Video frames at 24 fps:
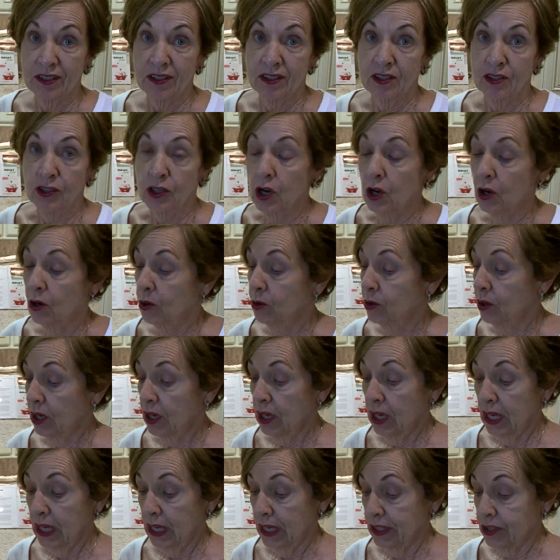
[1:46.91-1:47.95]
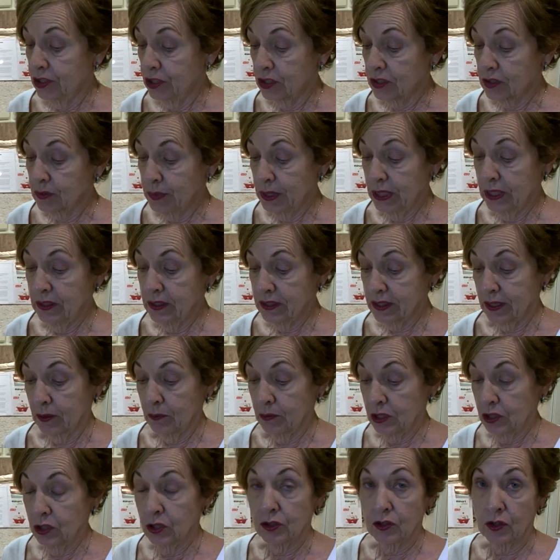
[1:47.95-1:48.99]
No, it just means that we
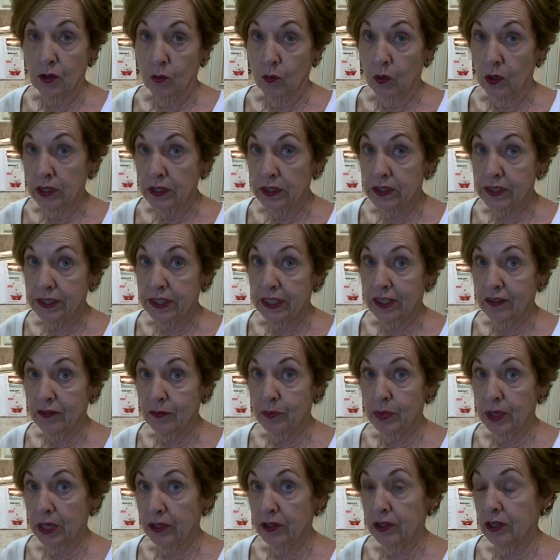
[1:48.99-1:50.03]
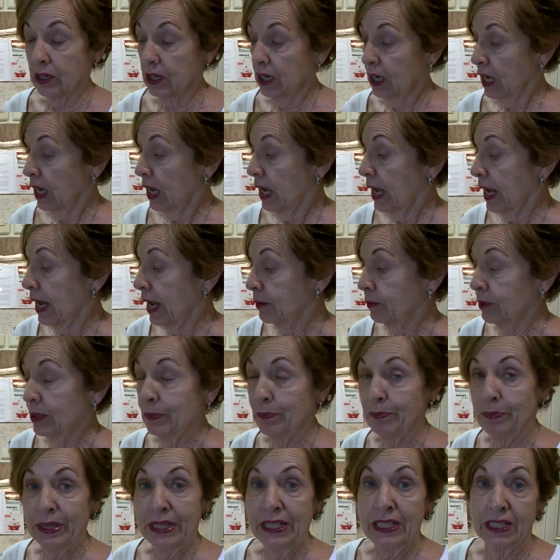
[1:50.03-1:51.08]
took the 1 stick of butter and we
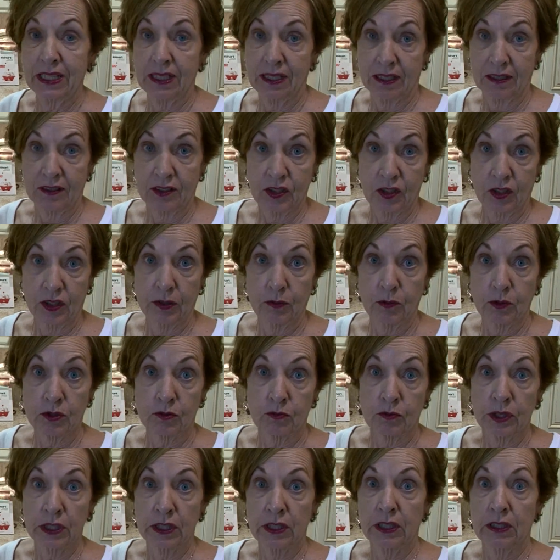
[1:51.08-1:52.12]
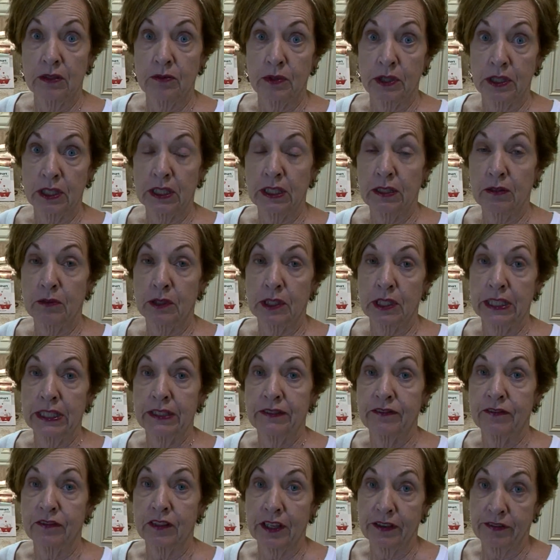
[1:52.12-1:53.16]
beat it until it was really, really, really
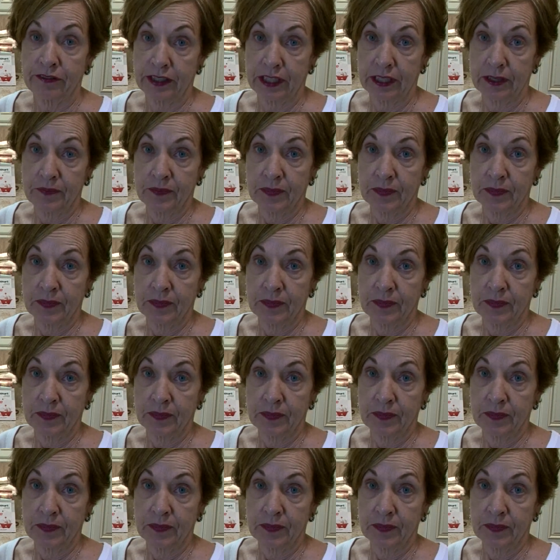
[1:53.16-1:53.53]
fluffy.